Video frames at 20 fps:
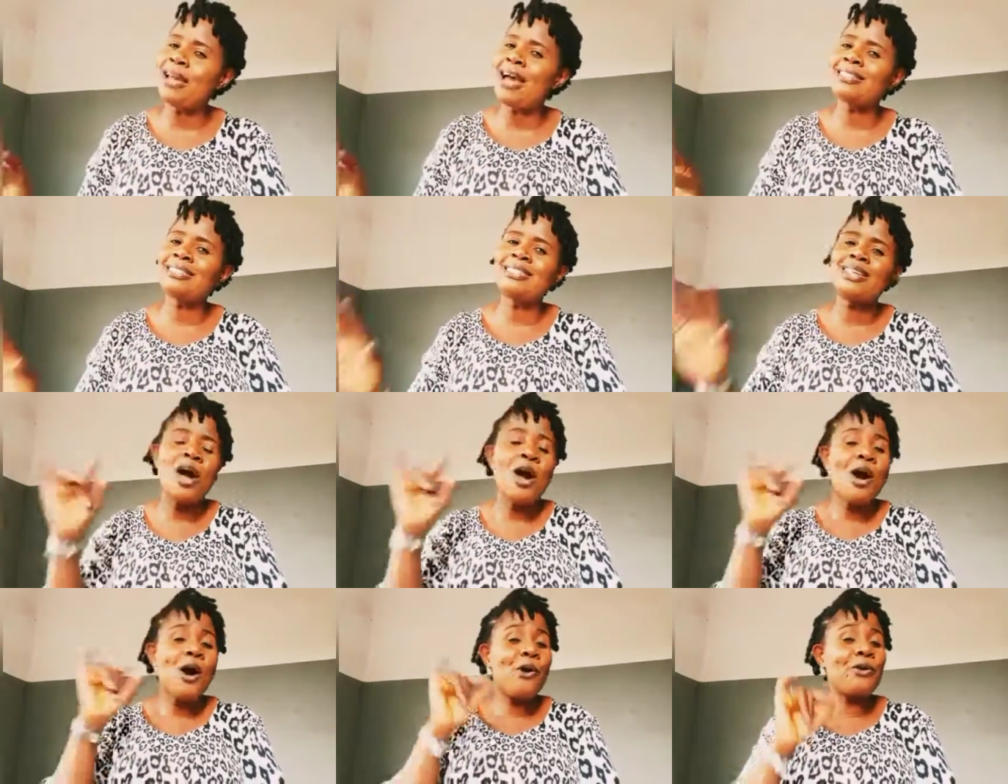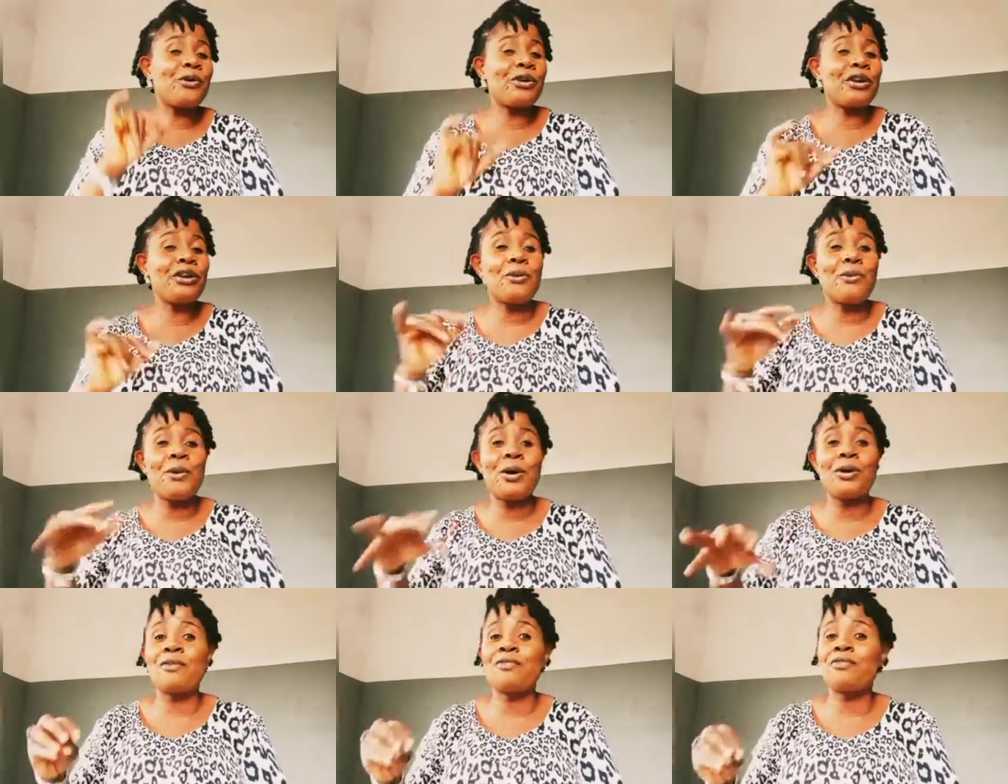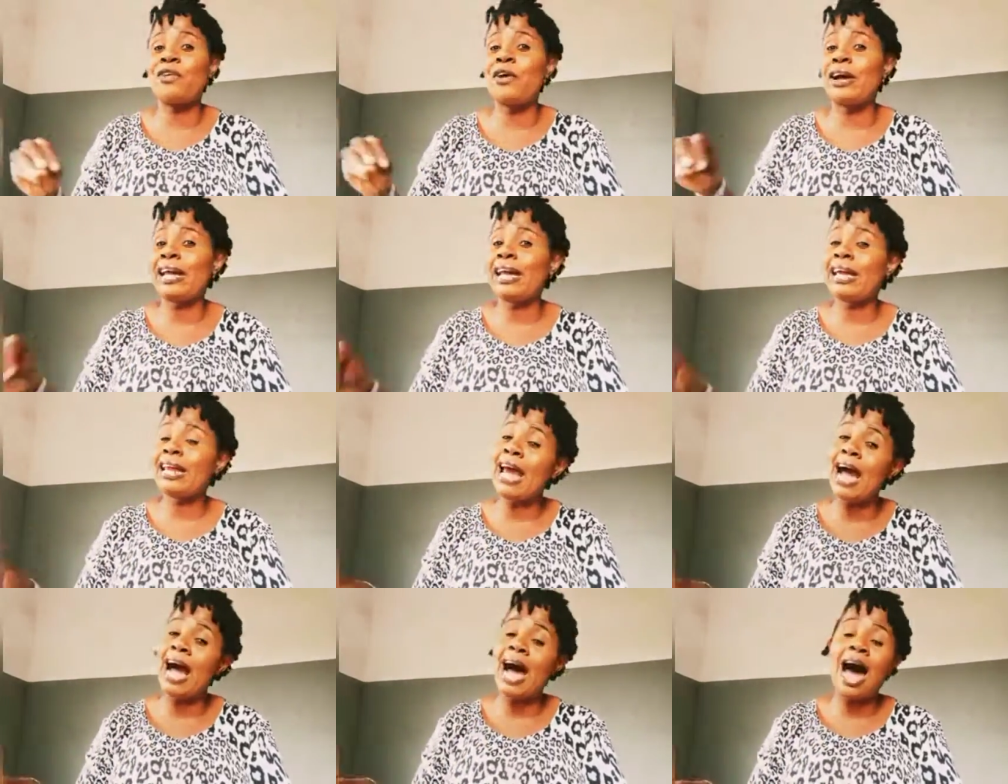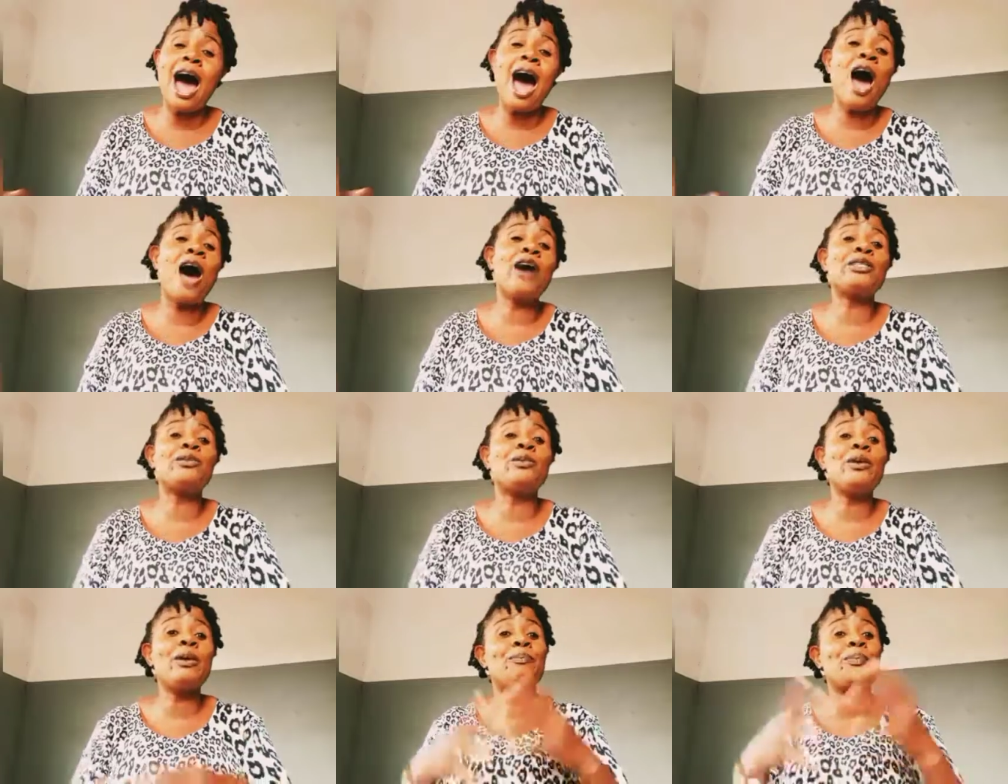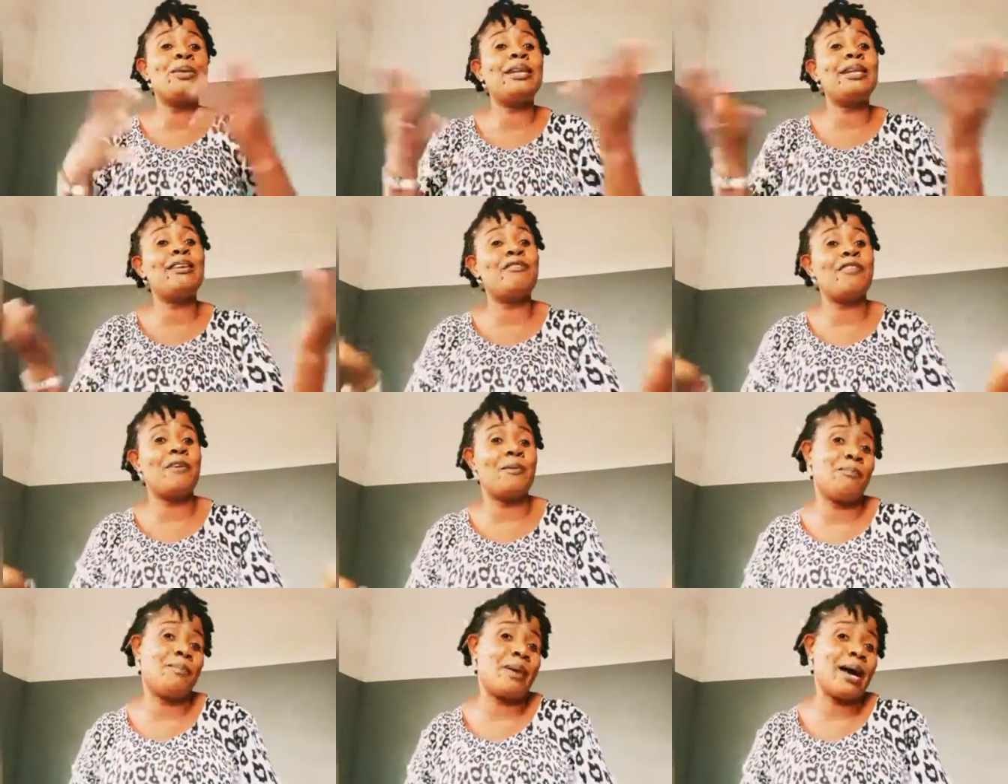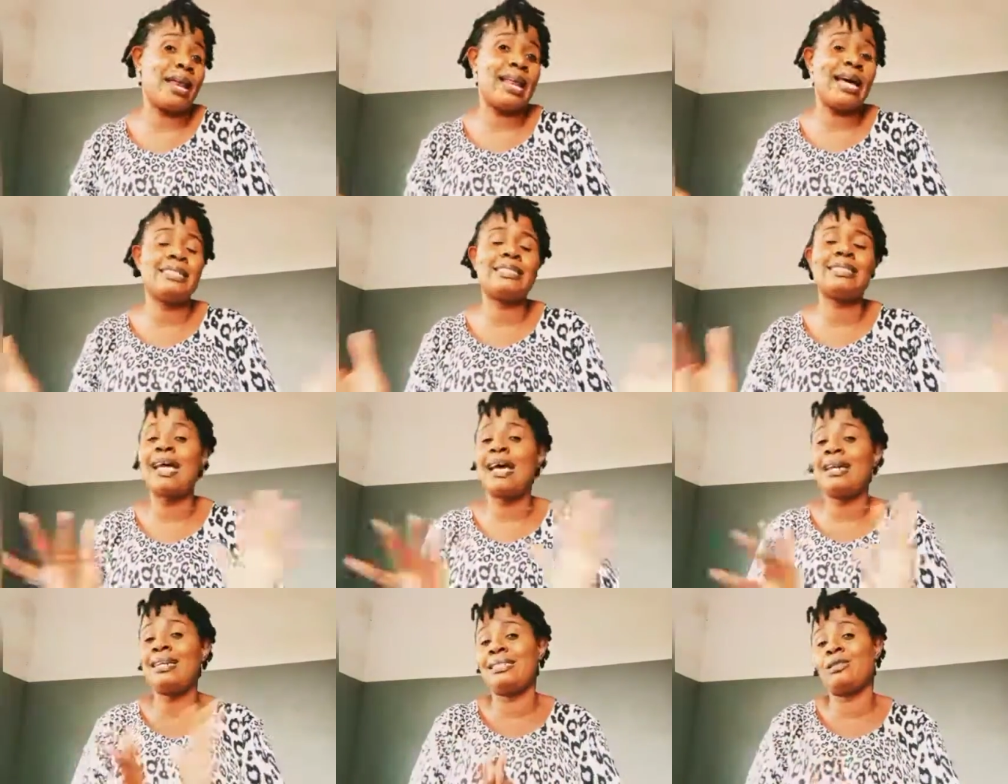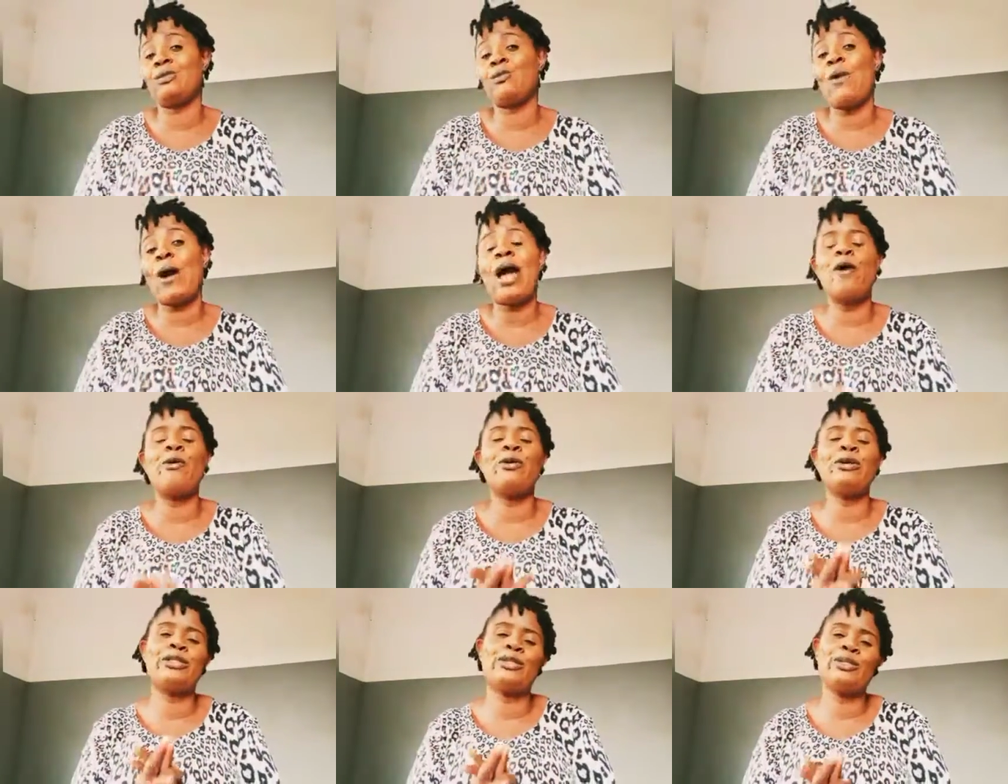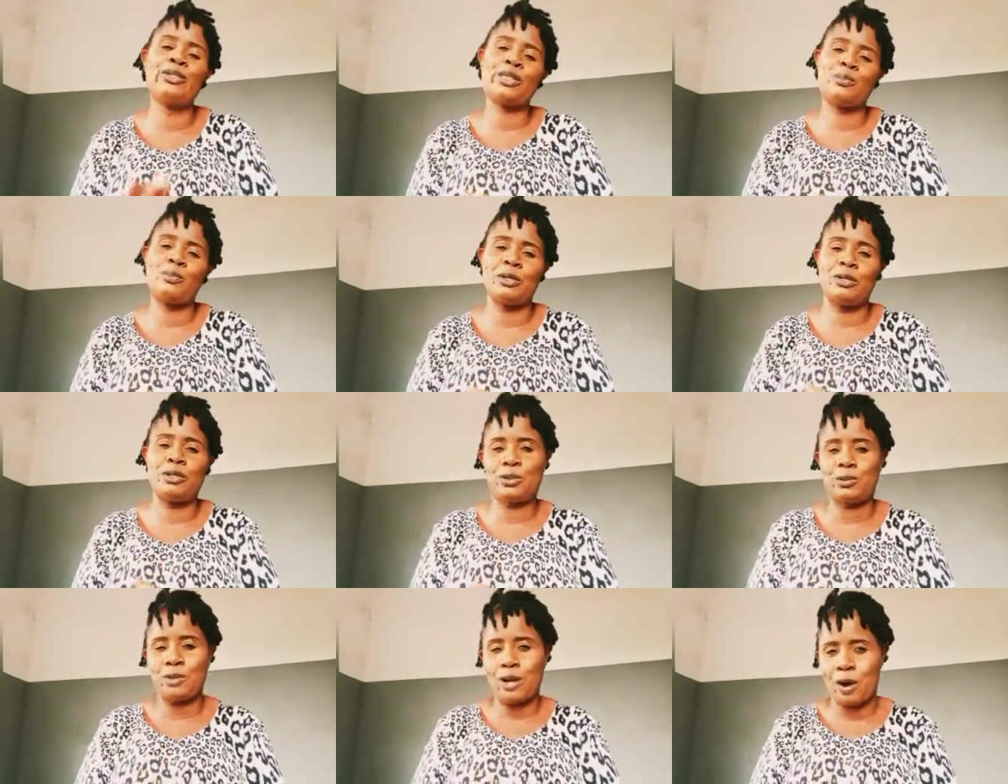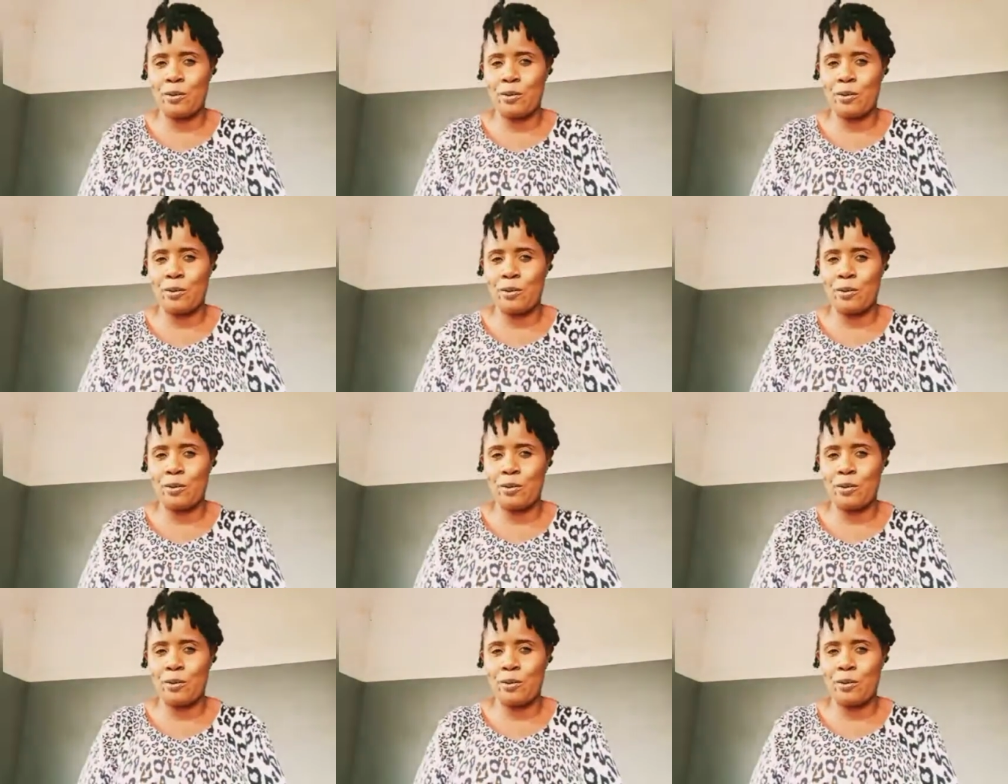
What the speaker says: We read the word of God in and out. We believe in balance. That is why we do spiritual work.